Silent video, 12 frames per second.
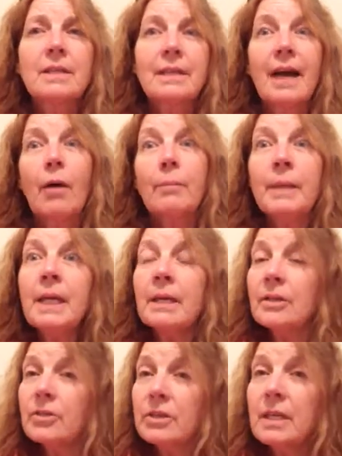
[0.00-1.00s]
to help me
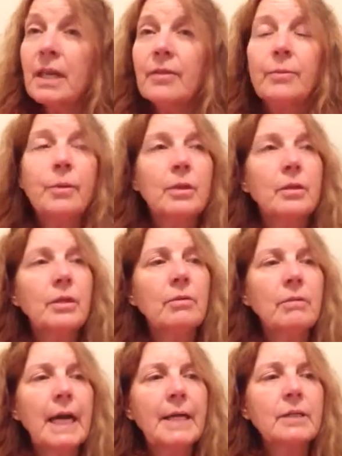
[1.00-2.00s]
understand the book that you
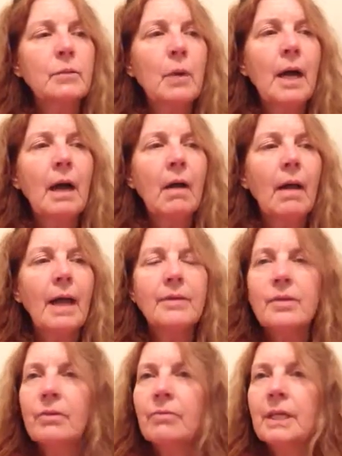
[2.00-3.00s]
read as well as
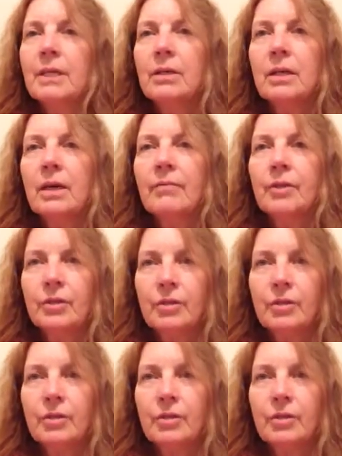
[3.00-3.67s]
a reader of your